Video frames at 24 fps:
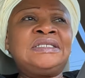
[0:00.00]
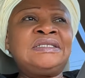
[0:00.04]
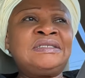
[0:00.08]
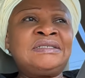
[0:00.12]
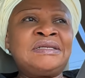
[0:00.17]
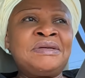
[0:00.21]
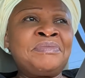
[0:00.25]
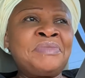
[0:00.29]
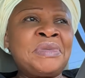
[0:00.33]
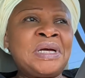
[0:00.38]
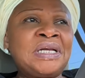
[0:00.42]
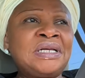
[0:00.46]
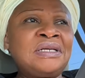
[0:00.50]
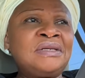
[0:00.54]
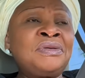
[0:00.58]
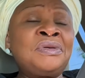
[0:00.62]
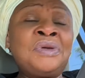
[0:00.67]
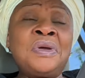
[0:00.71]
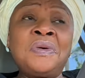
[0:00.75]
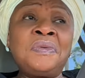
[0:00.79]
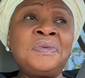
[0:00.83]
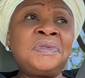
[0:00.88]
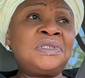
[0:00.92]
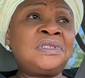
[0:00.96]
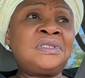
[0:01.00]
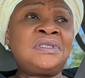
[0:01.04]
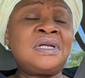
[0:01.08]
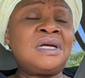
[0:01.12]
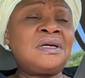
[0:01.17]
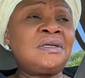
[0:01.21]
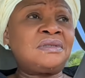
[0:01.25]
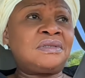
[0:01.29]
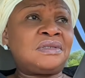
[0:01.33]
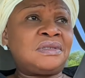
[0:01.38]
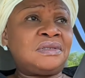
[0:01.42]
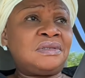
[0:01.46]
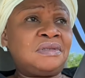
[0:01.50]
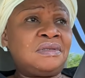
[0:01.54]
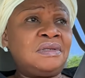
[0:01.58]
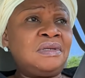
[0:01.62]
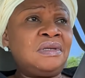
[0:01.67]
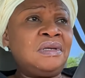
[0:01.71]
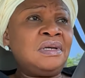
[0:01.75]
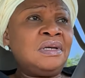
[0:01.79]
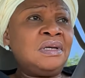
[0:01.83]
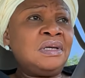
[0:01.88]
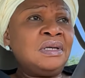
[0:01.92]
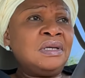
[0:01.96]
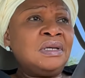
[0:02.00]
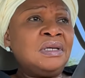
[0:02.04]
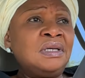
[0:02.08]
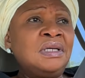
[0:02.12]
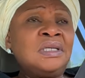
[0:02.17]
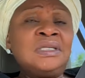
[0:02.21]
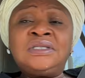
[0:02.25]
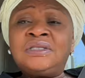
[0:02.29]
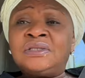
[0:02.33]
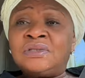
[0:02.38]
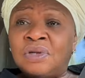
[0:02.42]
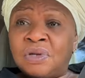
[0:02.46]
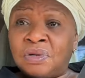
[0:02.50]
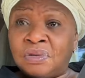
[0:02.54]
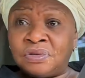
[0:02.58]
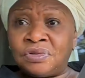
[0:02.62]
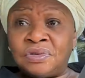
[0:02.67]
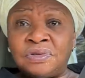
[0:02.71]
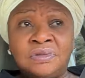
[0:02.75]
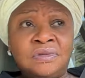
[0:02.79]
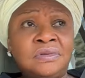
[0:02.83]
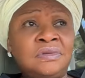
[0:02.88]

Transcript: is a man. No, it's not. It's not.